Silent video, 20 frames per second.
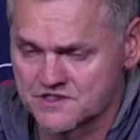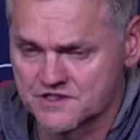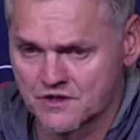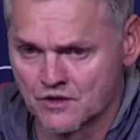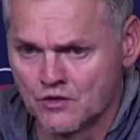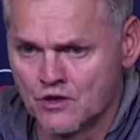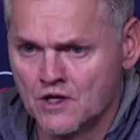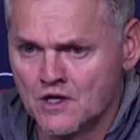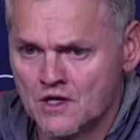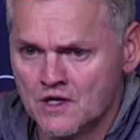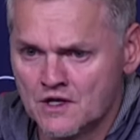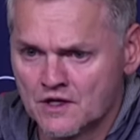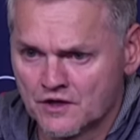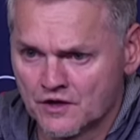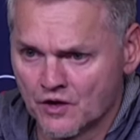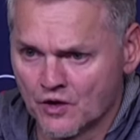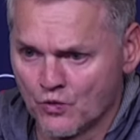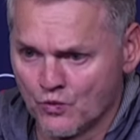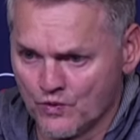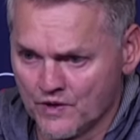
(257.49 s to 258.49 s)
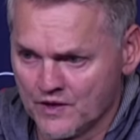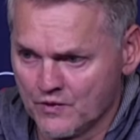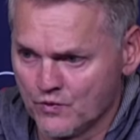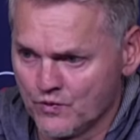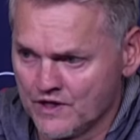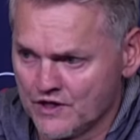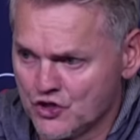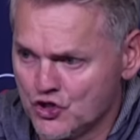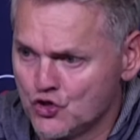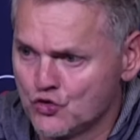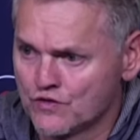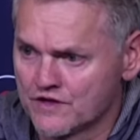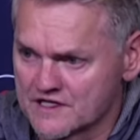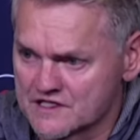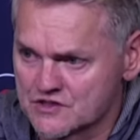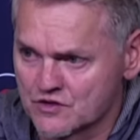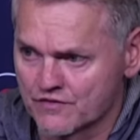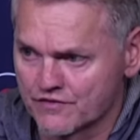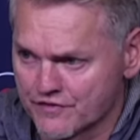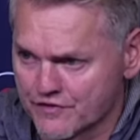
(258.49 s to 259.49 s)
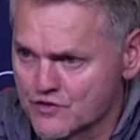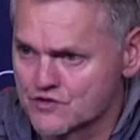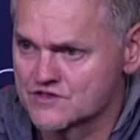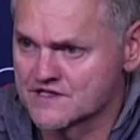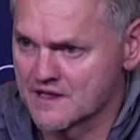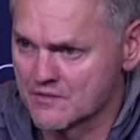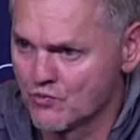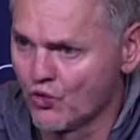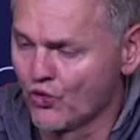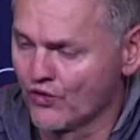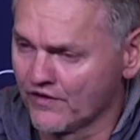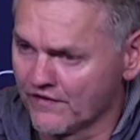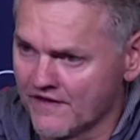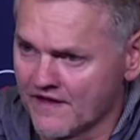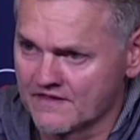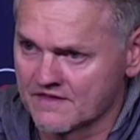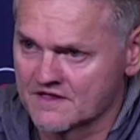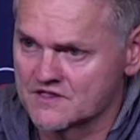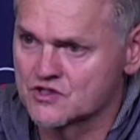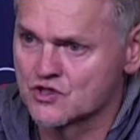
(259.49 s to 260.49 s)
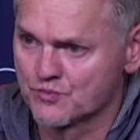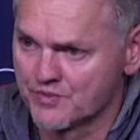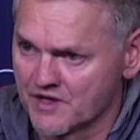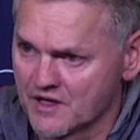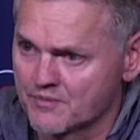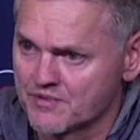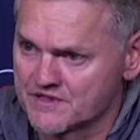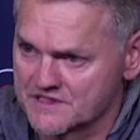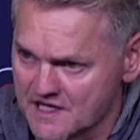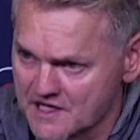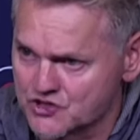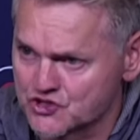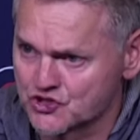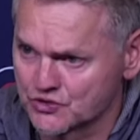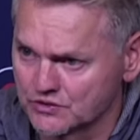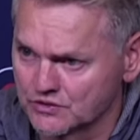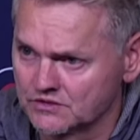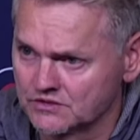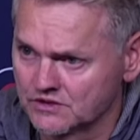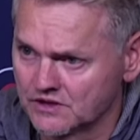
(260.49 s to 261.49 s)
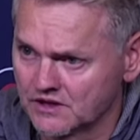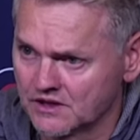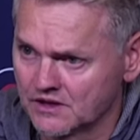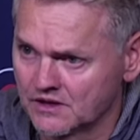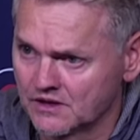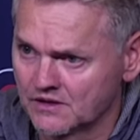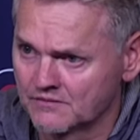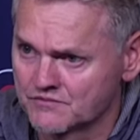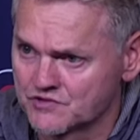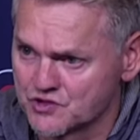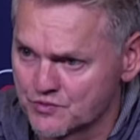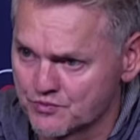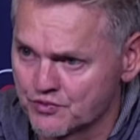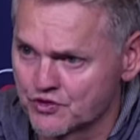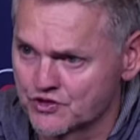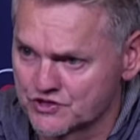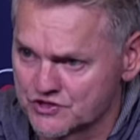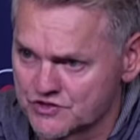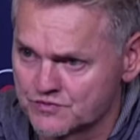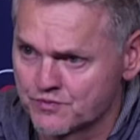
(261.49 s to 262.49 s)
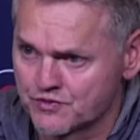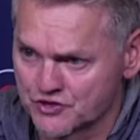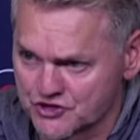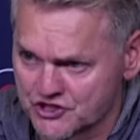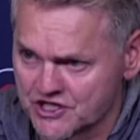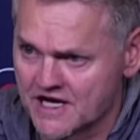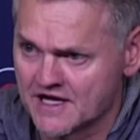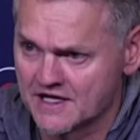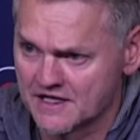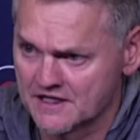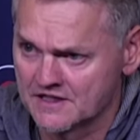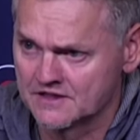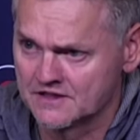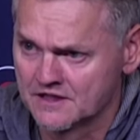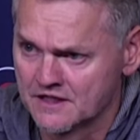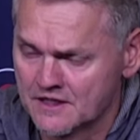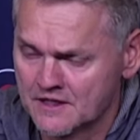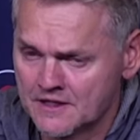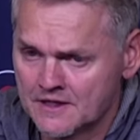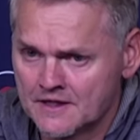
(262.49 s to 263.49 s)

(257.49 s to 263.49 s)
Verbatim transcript: So, you know, we knew this on Thursday morning that this could be a potential um, to put Jay in.